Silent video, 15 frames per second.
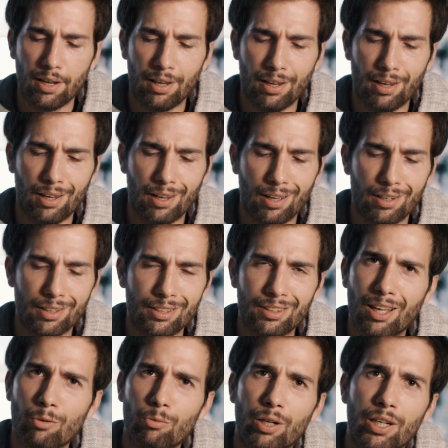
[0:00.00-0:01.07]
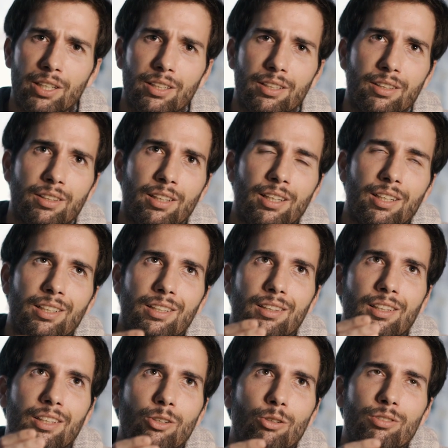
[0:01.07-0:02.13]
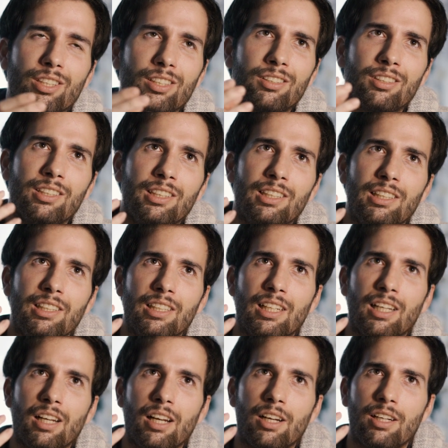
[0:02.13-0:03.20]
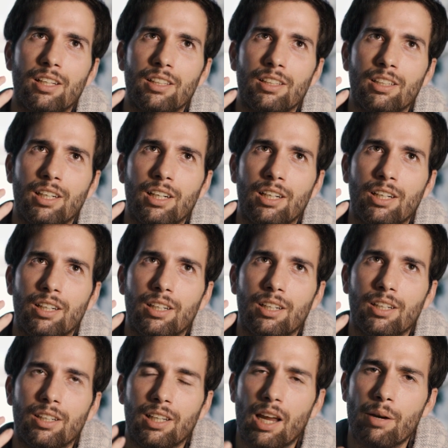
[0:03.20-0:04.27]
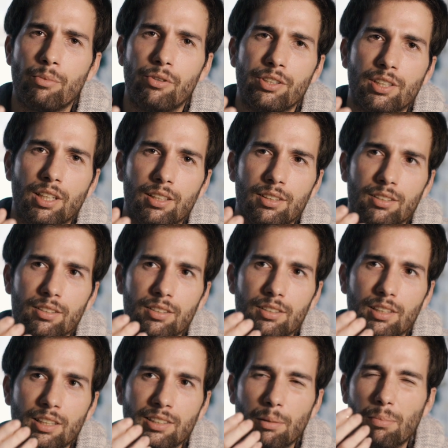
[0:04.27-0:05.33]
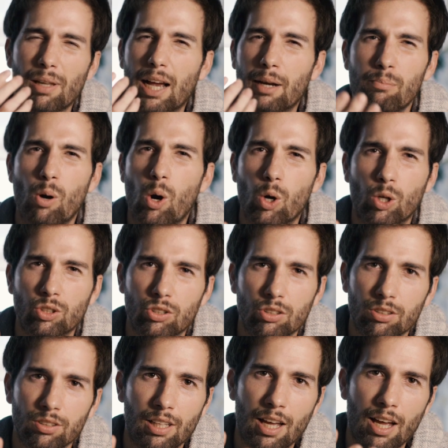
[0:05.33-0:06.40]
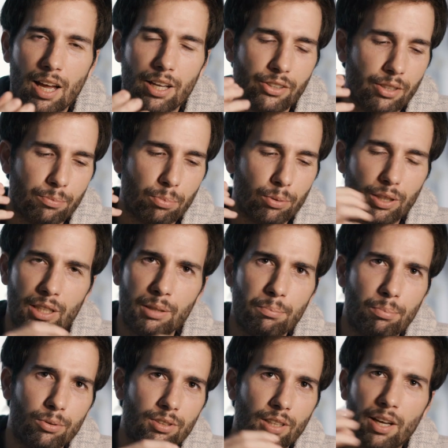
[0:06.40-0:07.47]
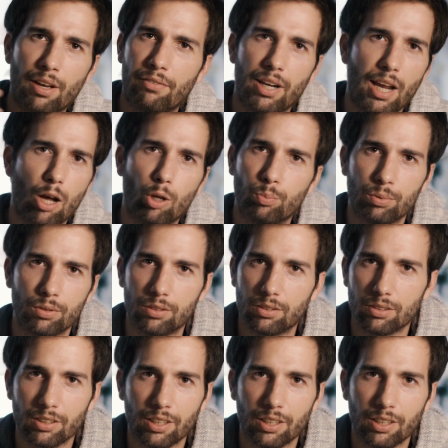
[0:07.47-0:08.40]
and in that way they don't just see libraries as a black box that you put inputs and have an output.